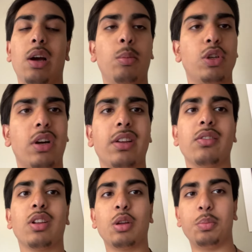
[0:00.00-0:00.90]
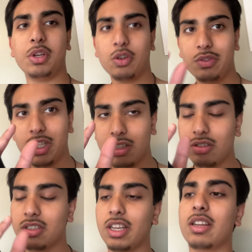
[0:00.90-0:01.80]
I'm gonna try to give it a little POV, a little
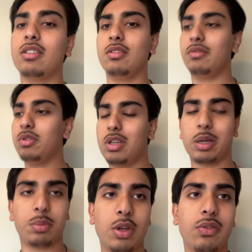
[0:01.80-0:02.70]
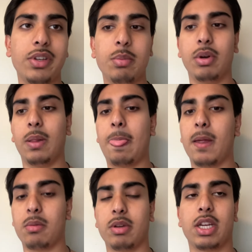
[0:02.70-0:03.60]
second, few second POV. But
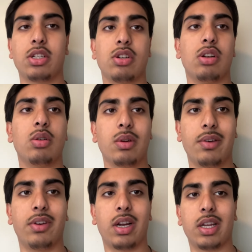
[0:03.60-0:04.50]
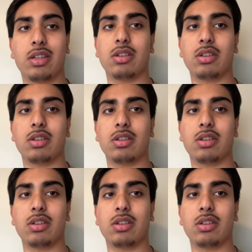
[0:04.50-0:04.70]
I'm gonna catch y'all whenever I catch